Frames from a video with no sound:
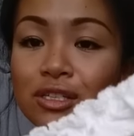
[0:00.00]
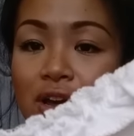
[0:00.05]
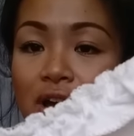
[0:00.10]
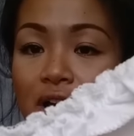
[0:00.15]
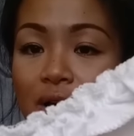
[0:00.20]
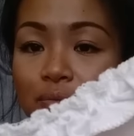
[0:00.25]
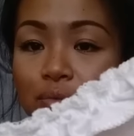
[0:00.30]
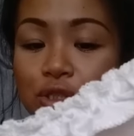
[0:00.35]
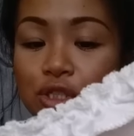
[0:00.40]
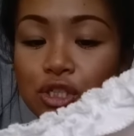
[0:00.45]
the
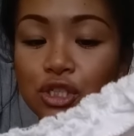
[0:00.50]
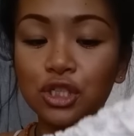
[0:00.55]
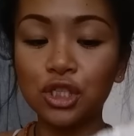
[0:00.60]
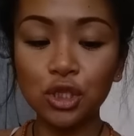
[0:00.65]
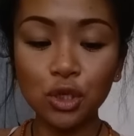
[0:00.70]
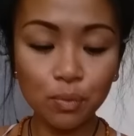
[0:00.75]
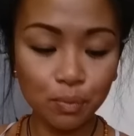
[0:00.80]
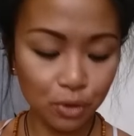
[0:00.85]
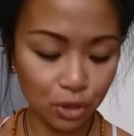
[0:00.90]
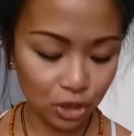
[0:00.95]
top, which is
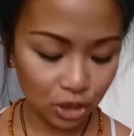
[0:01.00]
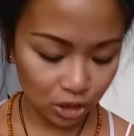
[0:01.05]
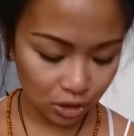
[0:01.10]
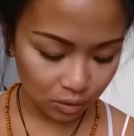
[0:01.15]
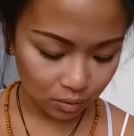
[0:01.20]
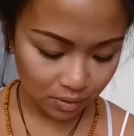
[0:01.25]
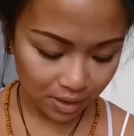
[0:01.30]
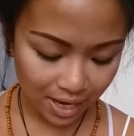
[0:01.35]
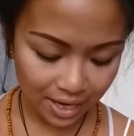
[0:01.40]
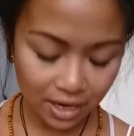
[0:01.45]
super
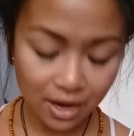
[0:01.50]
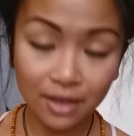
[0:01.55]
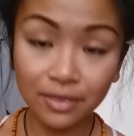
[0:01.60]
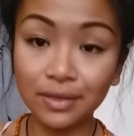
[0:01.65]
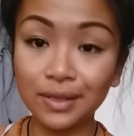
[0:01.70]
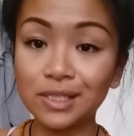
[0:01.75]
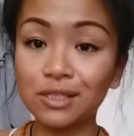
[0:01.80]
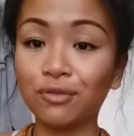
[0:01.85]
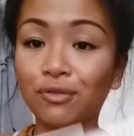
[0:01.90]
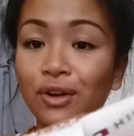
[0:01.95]
cute. I
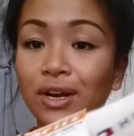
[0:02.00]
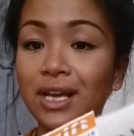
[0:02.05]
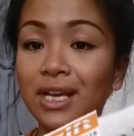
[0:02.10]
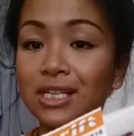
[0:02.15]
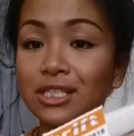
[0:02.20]
got this for